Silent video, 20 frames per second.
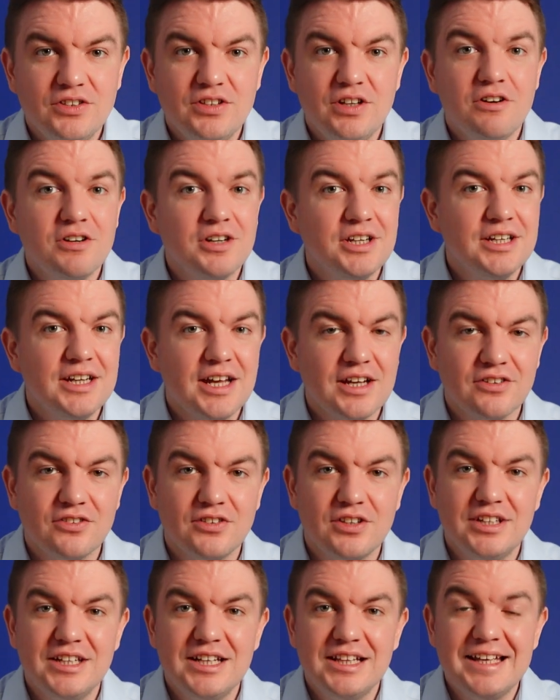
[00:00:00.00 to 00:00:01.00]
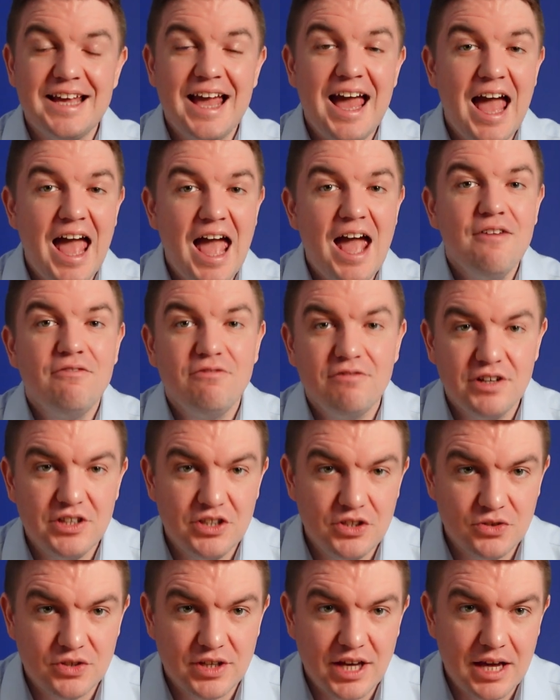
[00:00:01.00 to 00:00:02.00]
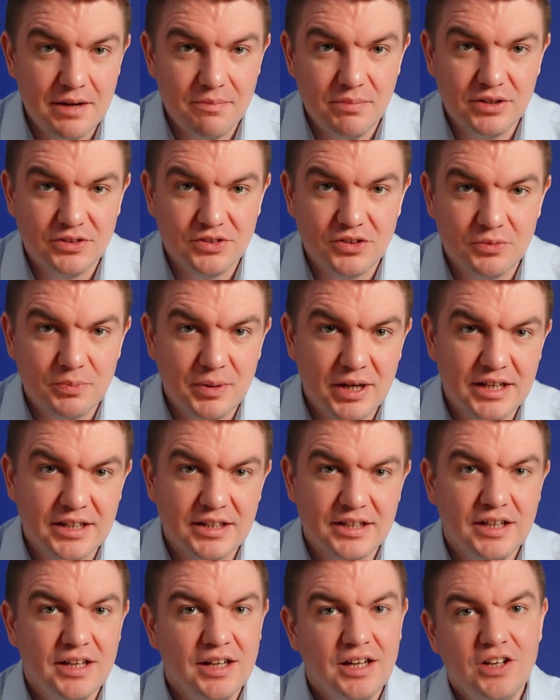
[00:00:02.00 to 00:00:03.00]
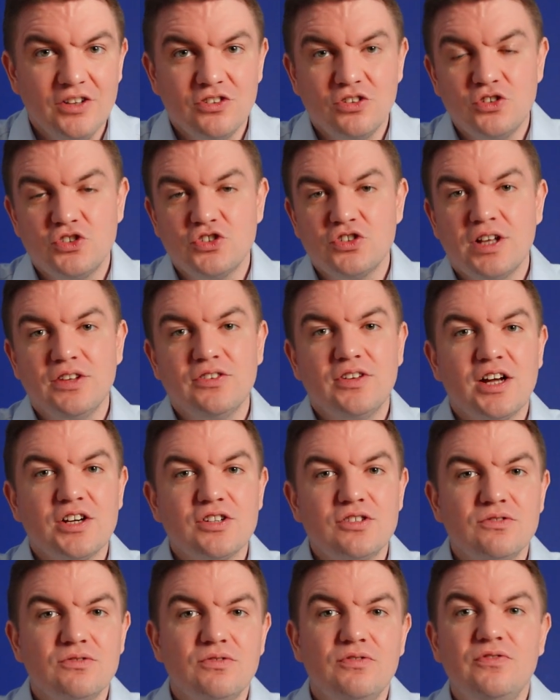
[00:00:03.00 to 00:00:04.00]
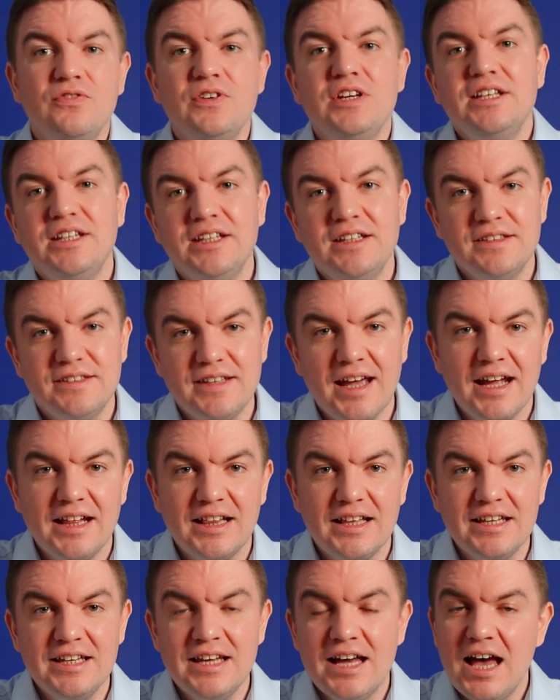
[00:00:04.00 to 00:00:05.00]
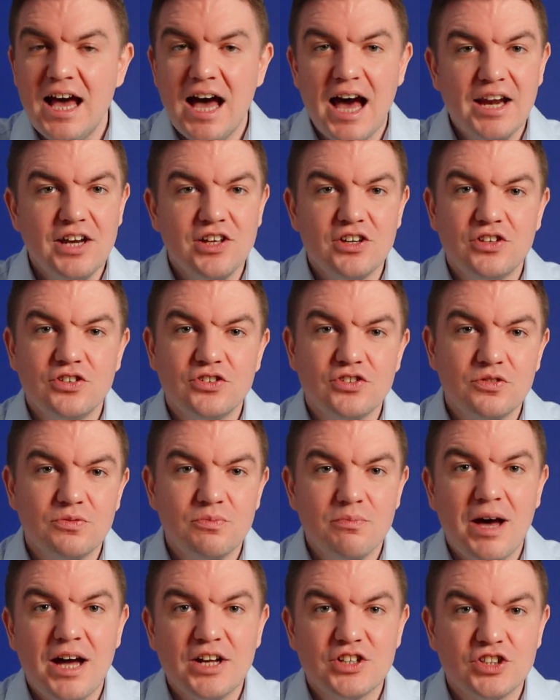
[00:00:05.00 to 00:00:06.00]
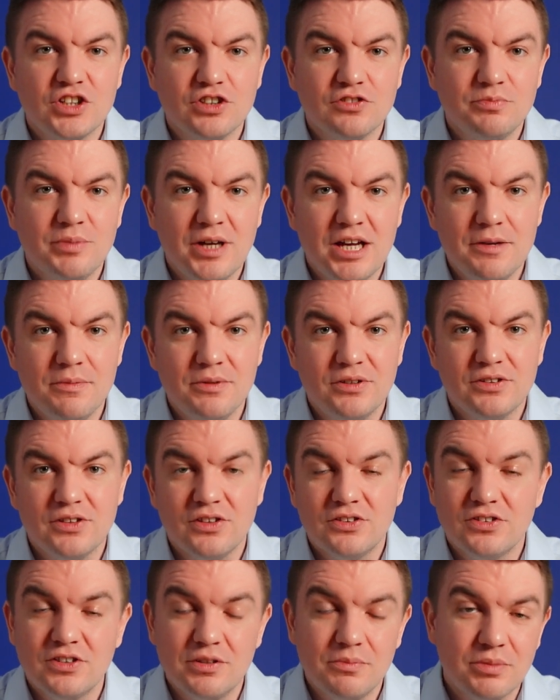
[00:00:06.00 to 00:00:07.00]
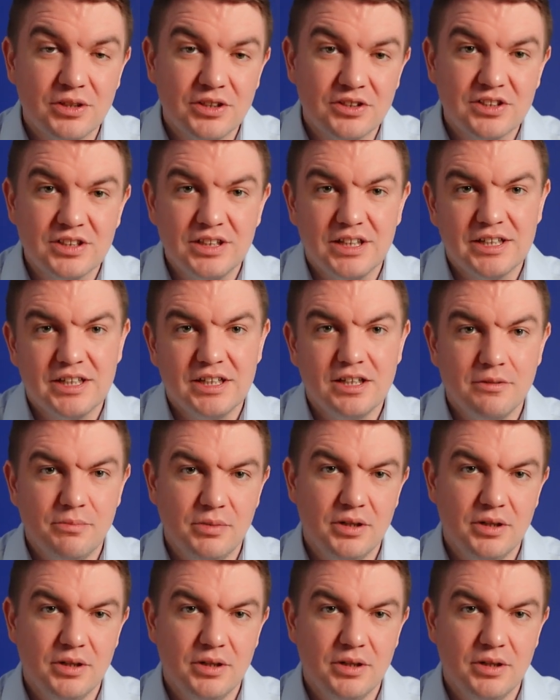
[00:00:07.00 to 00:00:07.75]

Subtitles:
Xero connects to nearly every UK business bank, so transactions feed in daily and you can just match off payments as simple as clicking a